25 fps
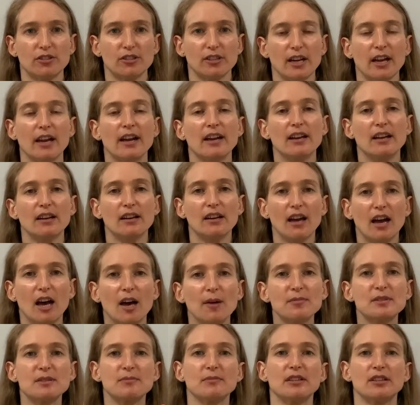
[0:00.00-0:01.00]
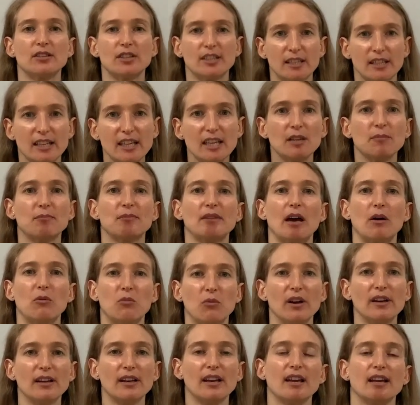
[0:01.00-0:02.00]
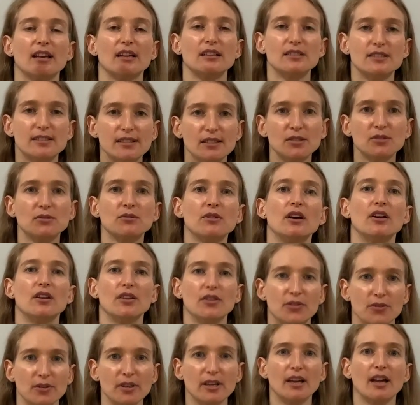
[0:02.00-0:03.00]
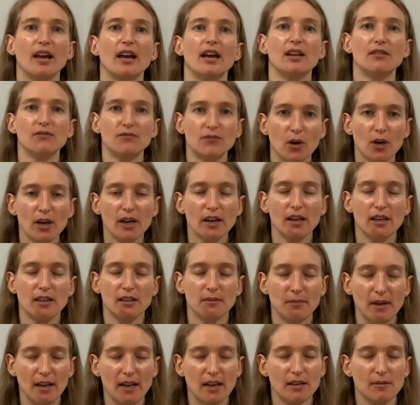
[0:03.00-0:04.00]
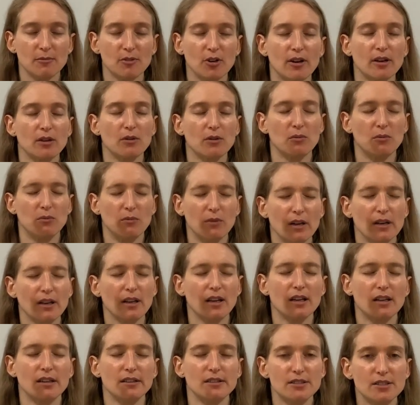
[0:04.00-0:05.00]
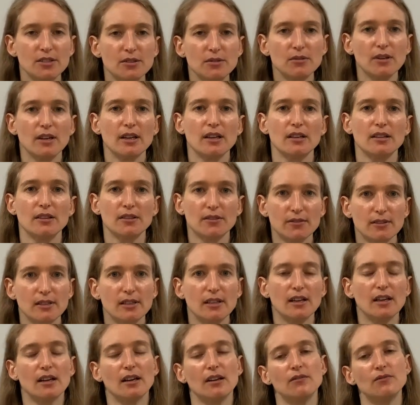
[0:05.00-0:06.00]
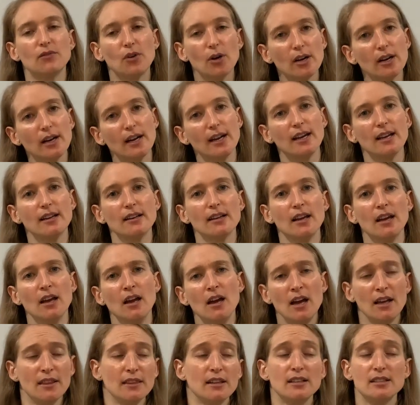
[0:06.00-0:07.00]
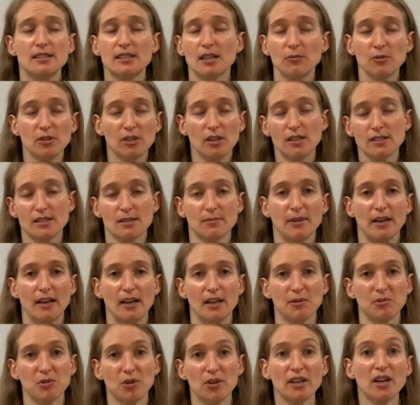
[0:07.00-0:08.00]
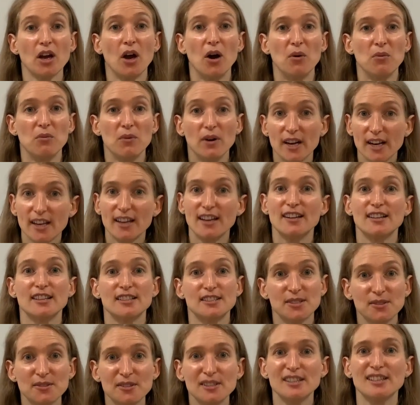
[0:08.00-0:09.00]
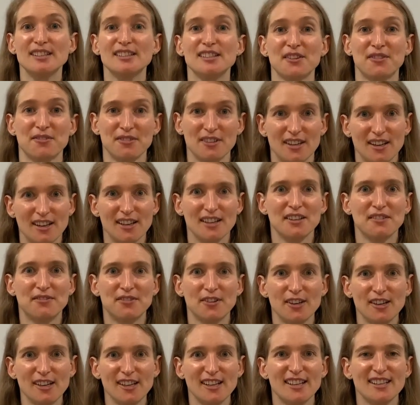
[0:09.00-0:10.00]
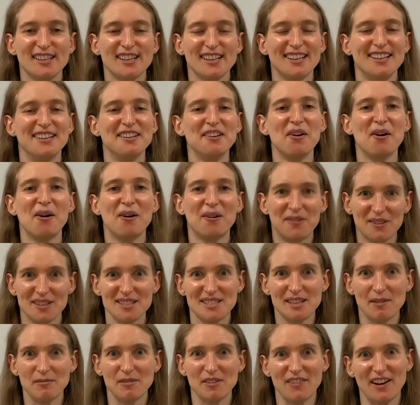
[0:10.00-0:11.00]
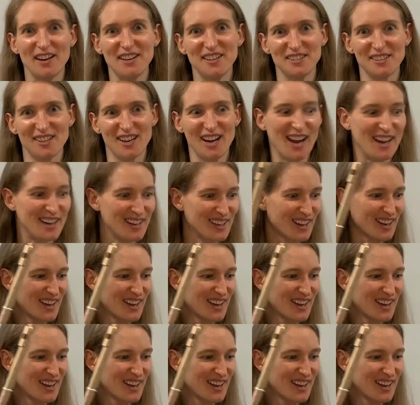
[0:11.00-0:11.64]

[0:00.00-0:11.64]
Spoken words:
create, and it helps me keep that 1 and 2, 3 and 4, and in my head I'm going 1 and 2 and 3 and 4 and then somewhere else in my head I'm going 1 and a 2 and a 3 and a 4 and a, always subdivided in your head.